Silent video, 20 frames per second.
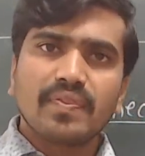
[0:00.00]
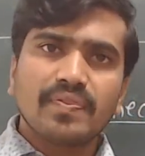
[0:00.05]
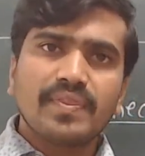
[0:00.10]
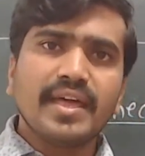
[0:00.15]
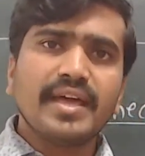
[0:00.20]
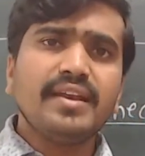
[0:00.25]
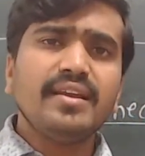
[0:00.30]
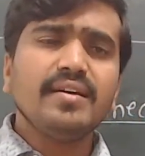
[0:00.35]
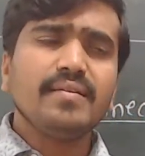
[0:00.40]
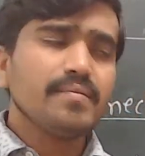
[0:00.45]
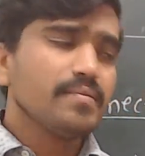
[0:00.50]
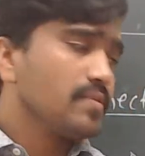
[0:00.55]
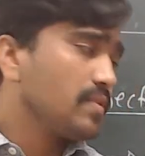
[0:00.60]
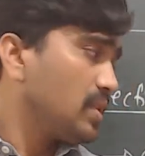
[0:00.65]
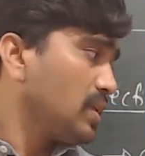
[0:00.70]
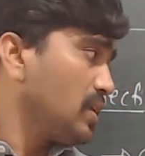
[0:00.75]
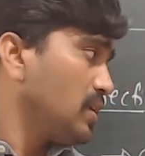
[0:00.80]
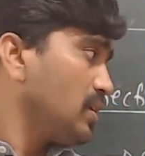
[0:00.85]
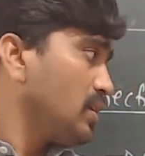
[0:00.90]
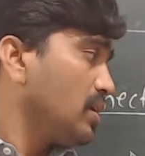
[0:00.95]

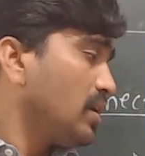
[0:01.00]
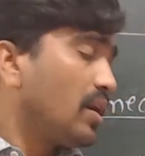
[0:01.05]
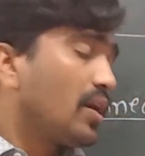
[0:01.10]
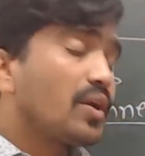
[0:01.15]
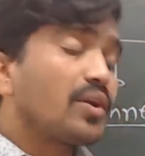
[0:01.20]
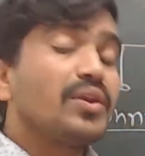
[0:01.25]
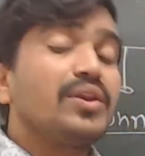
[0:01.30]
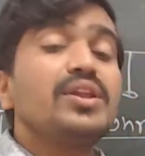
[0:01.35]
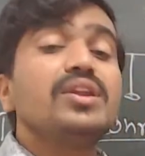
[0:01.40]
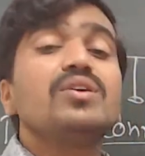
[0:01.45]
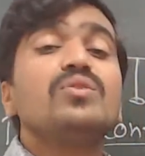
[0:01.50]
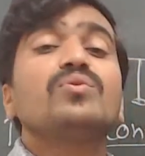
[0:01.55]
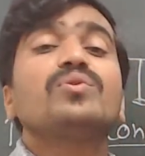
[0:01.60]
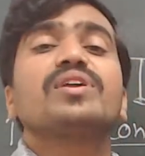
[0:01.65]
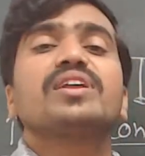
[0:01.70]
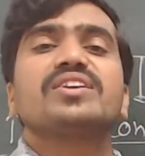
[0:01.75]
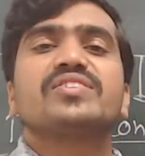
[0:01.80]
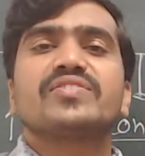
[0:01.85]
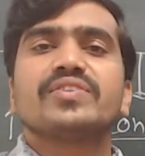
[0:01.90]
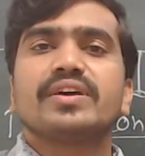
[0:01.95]
Then
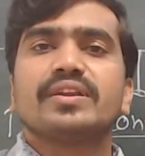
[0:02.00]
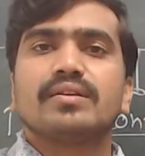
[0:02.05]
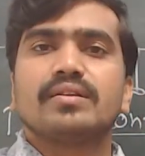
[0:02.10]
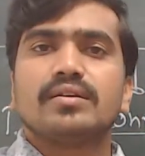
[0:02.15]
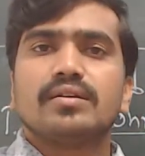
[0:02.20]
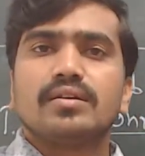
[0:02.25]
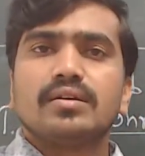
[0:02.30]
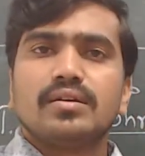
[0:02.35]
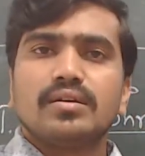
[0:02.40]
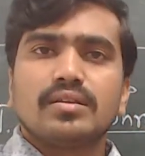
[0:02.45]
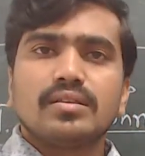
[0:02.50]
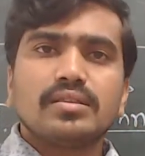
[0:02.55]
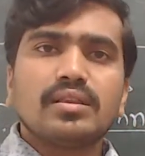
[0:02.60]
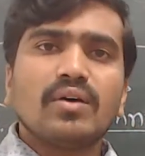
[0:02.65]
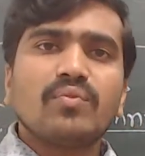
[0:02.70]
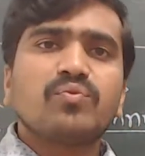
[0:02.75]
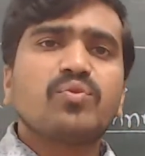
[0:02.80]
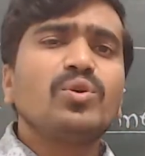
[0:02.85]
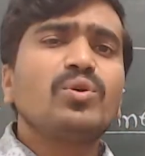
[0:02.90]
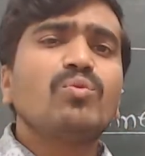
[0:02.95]
nutrition,
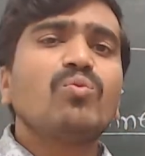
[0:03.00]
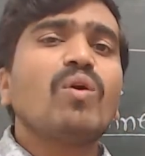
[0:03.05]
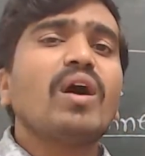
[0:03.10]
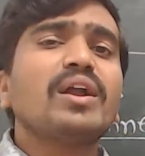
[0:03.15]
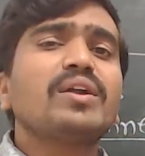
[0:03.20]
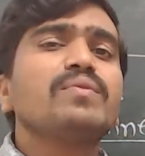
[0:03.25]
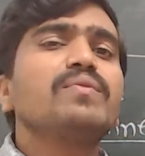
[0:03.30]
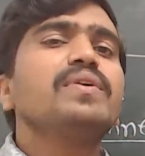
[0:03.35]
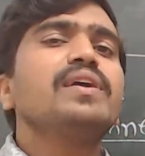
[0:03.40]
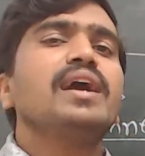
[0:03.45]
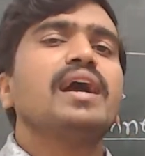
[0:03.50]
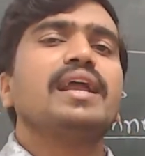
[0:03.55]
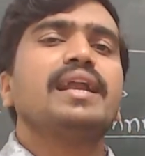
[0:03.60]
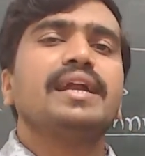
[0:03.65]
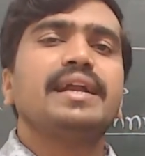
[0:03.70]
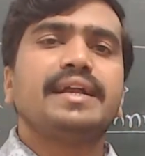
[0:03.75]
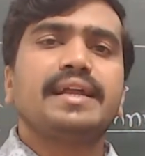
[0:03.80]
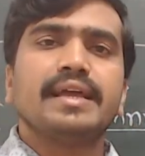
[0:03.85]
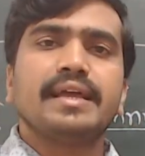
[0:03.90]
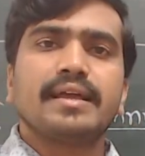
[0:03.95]
the food what we
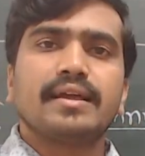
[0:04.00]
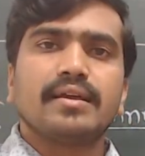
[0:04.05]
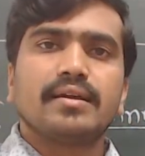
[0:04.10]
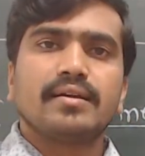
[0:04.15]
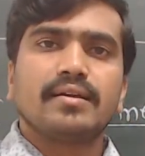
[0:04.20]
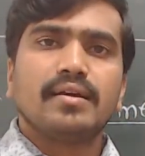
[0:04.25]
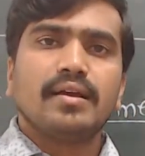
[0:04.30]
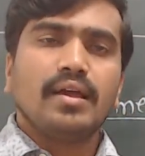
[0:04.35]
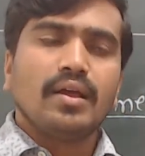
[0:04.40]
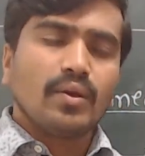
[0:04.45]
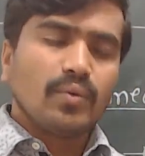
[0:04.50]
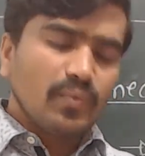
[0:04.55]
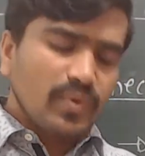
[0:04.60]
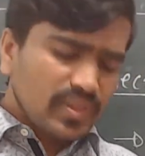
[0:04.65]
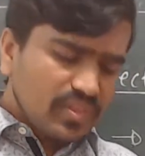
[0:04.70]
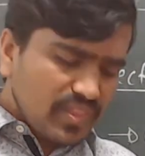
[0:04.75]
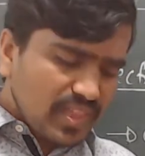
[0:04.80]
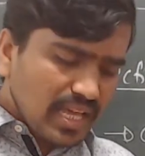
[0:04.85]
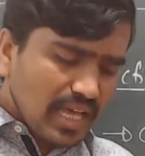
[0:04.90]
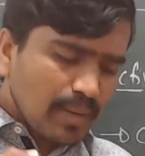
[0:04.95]
are eating.
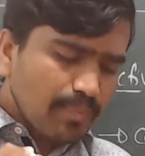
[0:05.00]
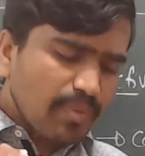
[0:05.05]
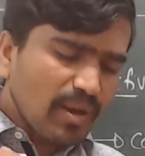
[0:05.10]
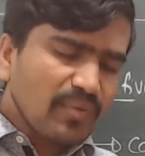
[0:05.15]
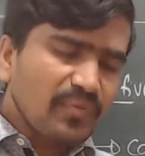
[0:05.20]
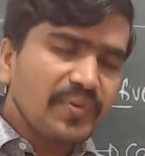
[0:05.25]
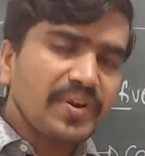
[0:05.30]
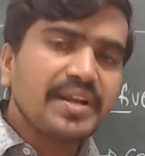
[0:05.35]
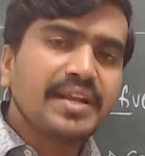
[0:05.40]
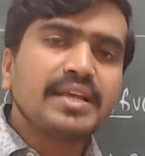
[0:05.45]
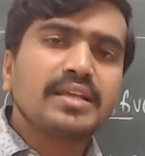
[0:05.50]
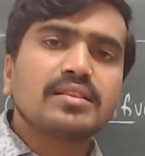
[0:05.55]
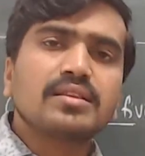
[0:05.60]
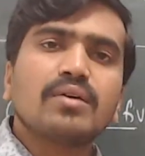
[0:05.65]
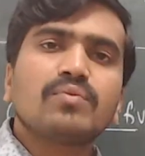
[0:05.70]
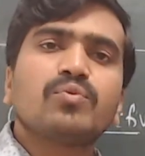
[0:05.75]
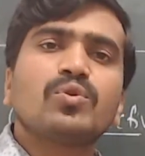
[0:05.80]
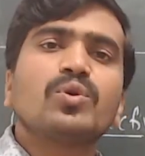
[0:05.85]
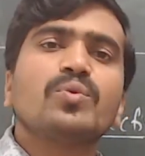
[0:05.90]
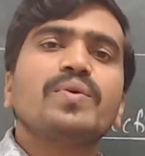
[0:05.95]
With the help of eating
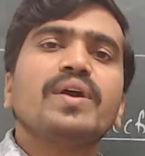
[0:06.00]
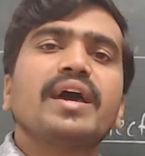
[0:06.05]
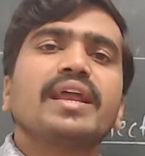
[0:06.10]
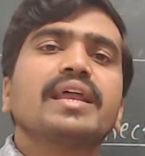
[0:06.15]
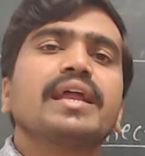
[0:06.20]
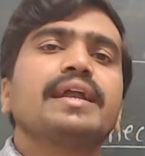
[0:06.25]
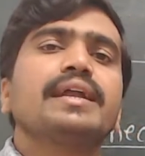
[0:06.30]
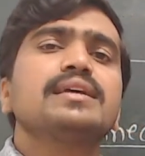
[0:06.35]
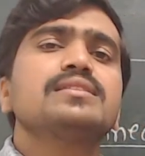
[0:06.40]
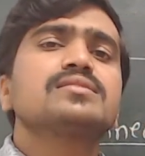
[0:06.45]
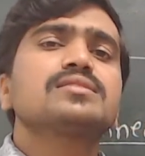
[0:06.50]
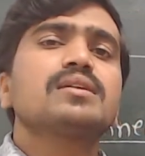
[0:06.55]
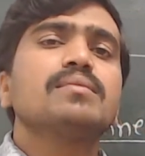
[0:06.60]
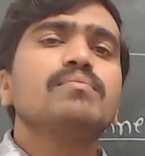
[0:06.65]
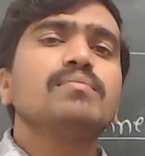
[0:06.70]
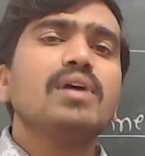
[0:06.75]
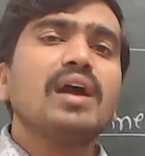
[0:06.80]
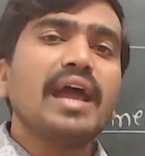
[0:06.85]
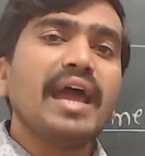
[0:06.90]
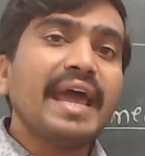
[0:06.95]
the food, we are getting
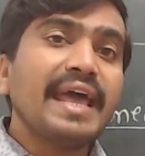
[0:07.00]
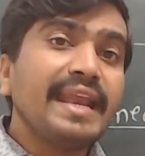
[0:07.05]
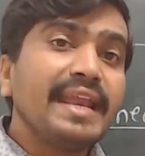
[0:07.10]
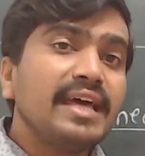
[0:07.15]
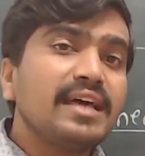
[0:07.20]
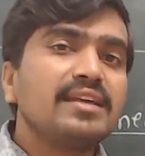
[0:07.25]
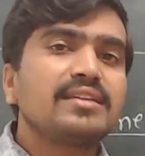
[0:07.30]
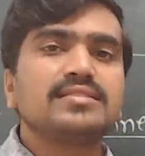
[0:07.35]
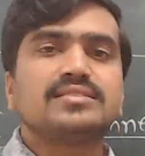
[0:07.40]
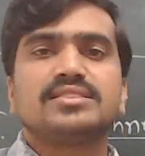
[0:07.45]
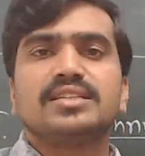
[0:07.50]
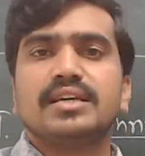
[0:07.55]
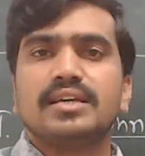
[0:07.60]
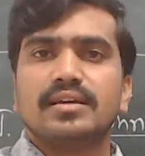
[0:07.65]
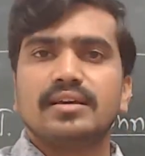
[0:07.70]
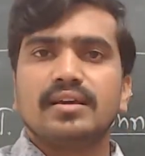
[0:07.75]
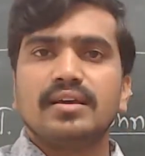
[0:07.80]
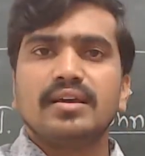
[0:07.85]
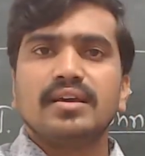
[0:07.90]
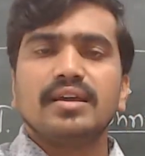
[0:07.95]
some
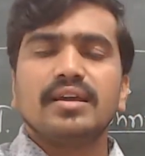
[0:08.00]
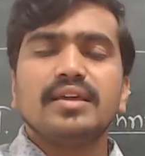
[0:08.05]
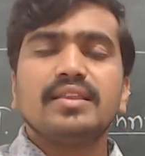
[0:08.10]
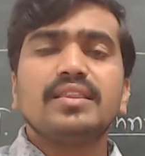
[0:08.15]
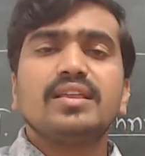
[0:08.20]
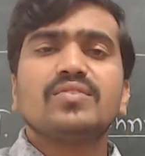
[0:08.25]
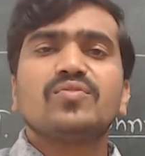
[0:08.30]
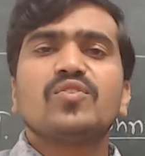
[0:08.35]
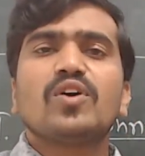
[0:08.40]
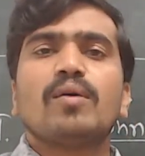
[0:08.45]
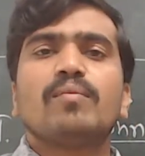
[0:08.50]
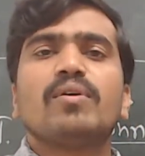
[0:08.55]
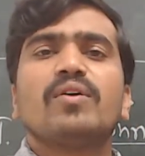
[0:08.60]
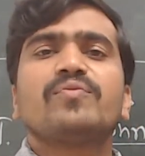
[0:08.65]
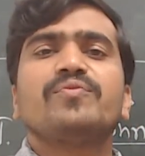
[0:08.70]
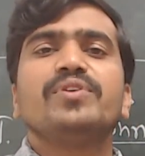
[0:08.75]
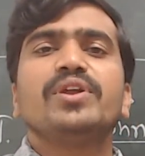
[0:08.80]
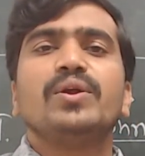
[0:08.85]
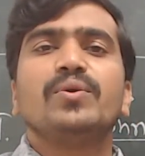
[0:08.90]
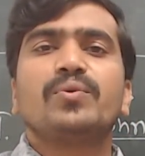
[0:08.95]
energy in the form
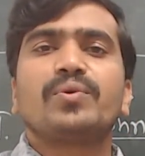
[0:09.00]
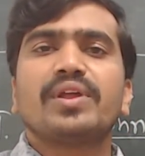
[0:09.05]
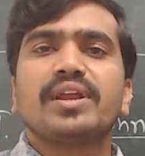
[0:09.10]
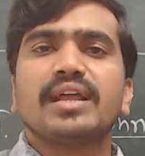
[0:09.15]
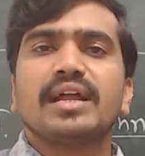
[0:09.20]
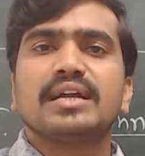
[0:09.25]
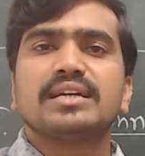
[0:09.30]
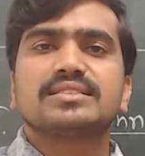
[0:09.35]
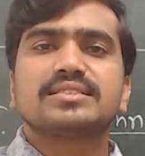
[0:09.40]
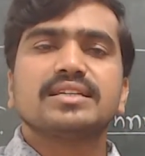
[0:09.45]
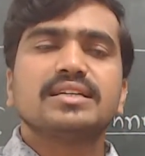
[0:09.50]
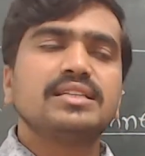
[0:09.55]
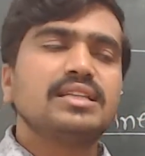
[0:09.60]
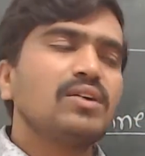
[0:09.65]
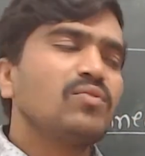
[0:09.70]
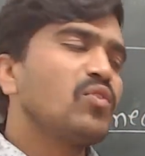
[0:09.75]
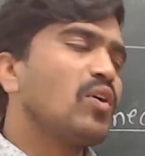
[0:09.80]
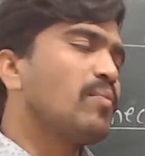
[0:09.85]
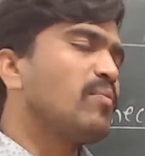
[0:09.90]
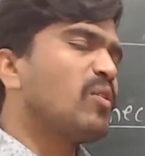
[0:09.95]
of nutrients, in the
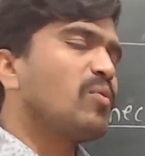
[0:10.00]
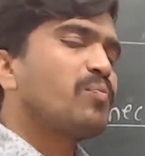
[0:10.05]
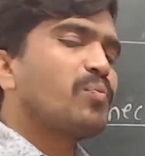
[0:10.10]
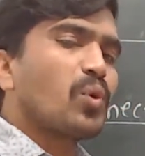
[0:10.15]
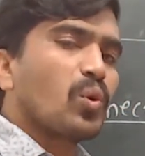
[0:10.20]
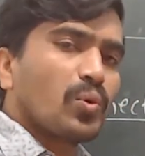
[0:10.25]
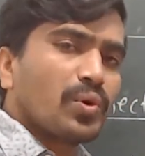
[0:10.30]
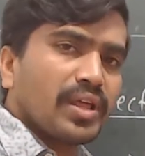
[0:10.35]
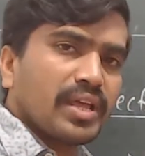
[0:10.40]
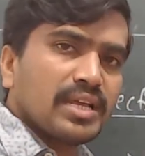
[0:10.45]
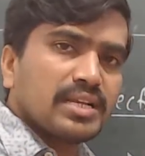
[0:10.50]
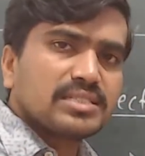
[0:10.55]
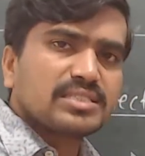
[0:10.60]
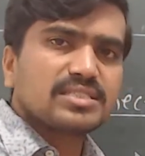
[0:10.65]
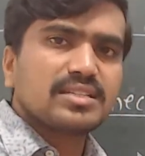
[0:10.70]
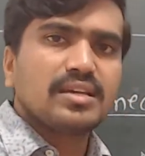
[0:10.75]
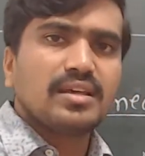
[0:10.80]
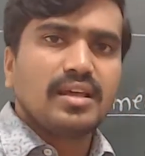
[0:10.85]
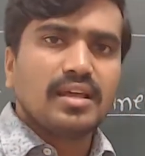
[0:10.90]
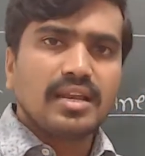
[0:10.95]
form of
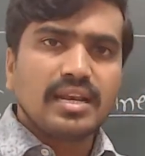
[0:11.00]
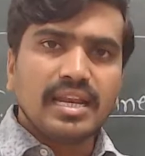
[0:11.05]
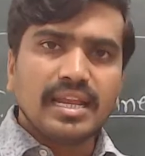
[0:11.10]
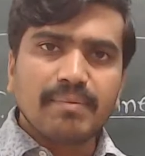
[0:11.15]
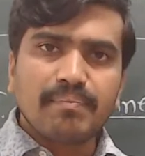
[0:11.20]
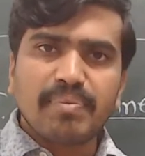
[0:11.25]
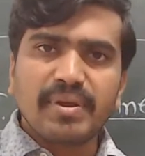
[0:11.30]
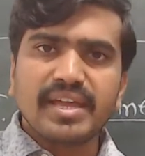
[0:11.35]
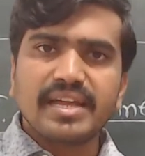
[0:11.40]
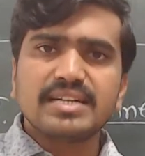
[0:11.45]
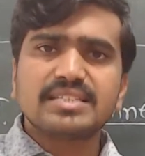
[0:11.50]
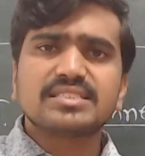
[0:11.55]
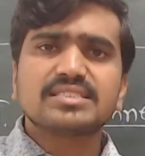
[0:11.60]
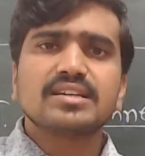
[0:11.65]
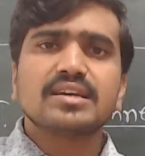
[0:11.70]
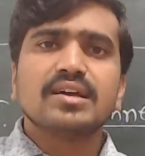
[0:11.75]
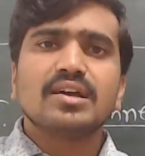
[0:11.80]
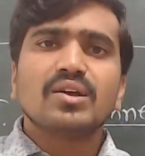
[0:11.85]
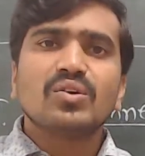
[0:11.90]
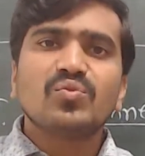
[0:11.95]
proteins,
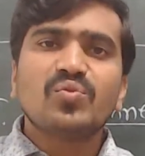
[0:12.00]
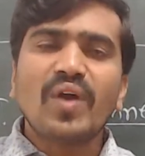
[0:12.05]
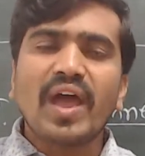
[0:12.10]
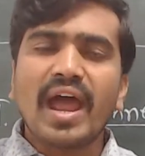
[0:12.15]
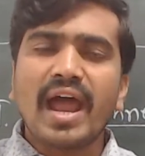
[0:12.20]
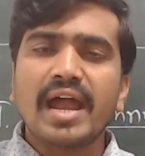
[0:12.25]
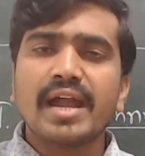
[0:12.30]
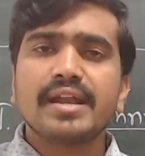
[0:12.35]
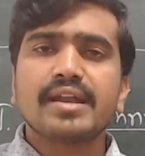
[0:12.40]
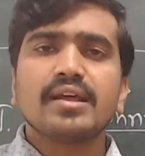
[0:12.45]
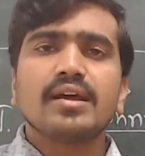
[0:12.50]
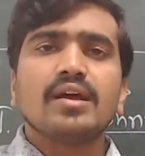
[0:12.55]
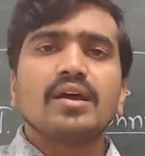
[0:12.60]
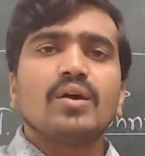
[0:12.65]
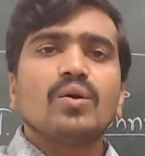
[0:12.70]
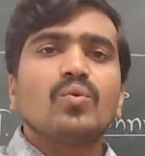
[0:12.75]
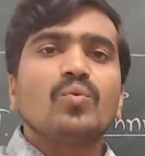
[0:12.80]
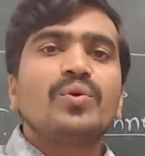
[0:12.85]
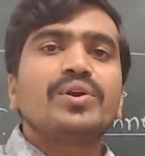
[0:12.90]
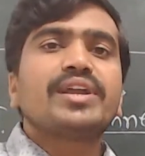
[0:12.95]
lipids,
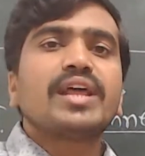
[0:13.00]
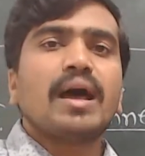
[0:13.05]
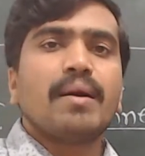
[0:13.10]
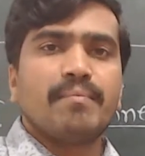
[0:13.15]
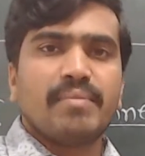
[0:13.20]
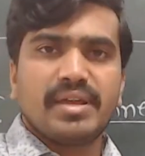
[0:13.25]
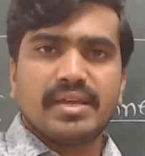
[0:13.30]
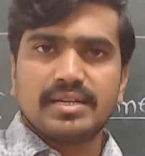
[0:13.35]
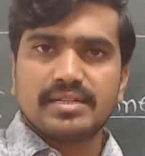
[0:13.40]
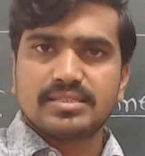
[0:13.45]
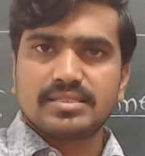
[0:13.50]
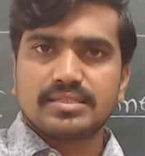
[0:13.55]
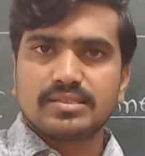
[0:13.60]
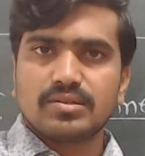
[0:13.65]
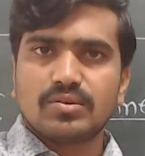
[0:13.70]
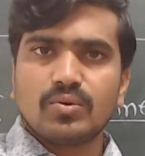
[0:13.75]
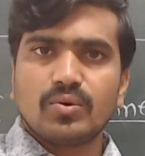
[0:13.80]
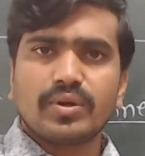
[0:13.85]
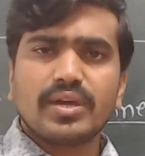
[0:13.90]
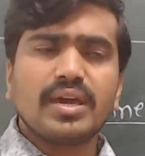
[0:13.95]
fat, vitamins.
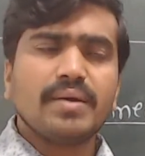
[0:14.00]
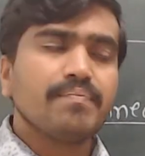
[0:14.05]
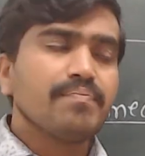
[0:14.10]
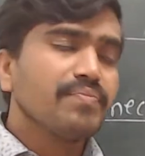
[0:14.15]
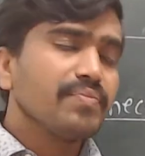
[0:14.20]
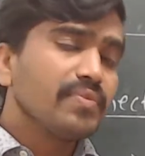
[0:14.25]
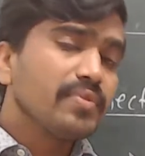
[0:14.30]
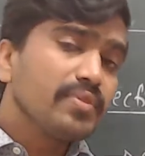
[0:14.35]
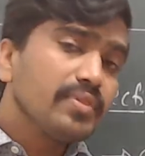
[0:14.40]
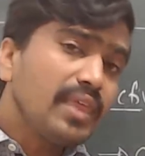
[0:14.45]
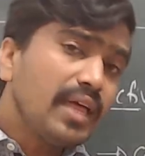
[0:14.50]
Okay.